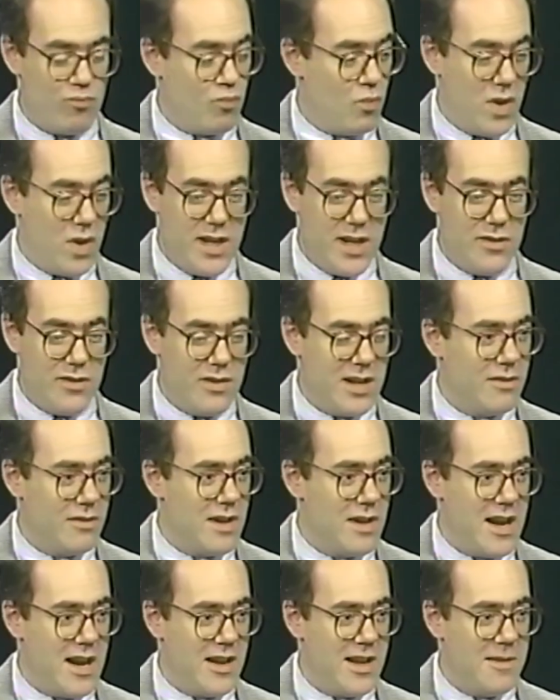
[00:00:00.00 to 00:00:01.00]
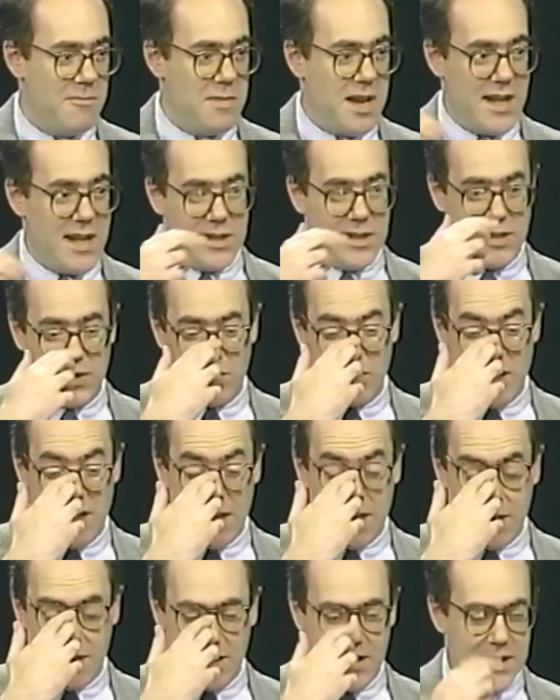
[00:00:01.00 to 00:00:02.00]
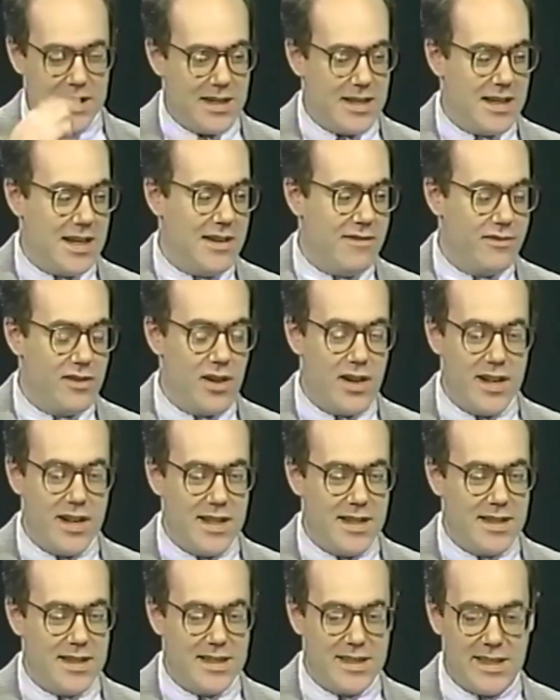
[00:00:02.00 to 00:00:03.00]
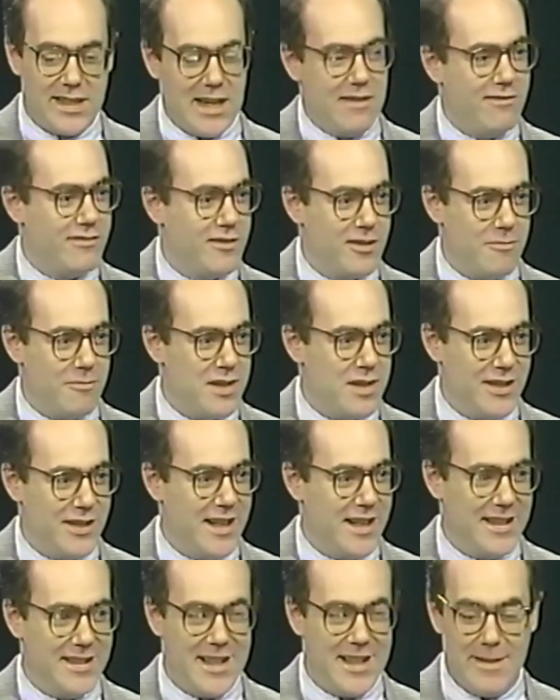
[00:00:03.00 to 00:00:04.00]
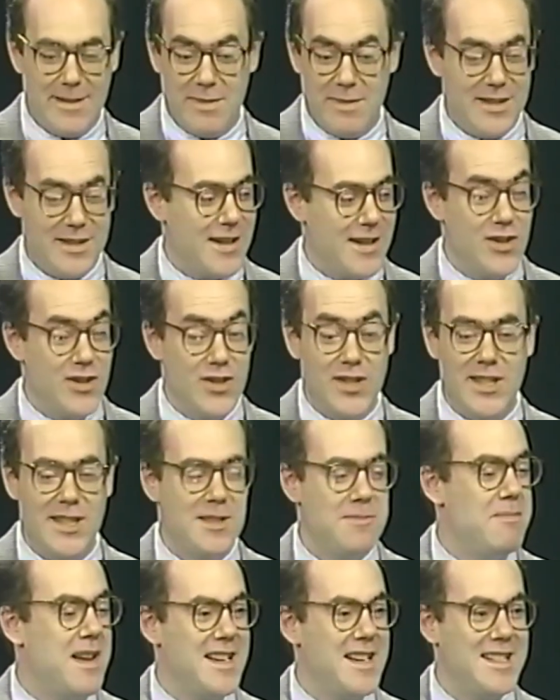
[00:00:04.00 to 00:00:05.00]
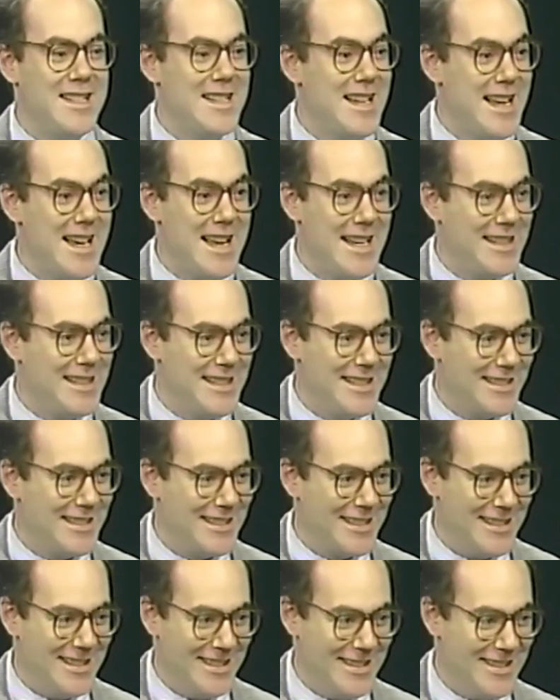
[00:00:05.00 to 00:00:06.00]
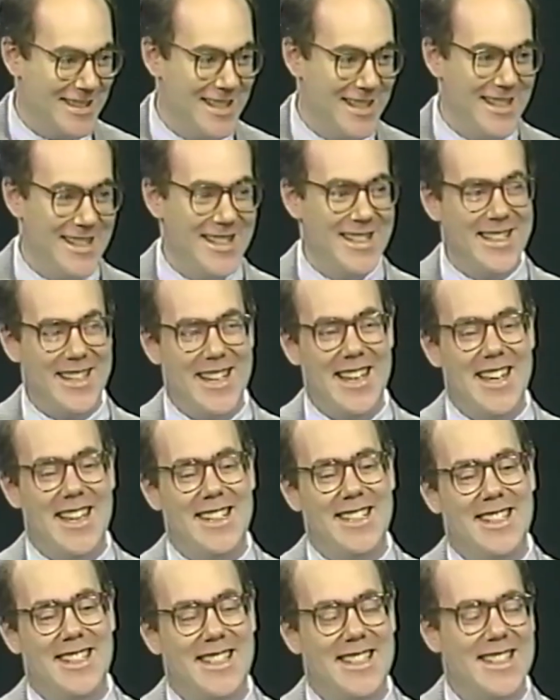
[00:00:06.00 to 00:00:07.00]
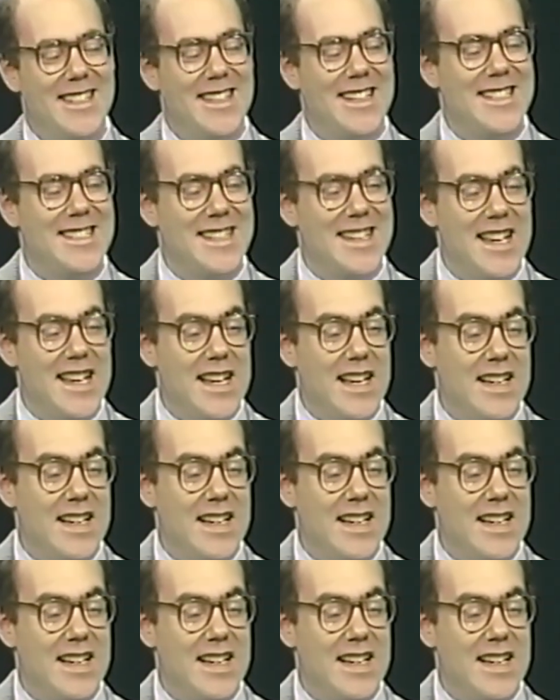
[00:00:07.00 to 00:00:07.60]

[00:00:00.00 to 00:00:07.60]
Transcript: wandering around on Main Street, I've gone into several building lobbies that are just spectacular, and that's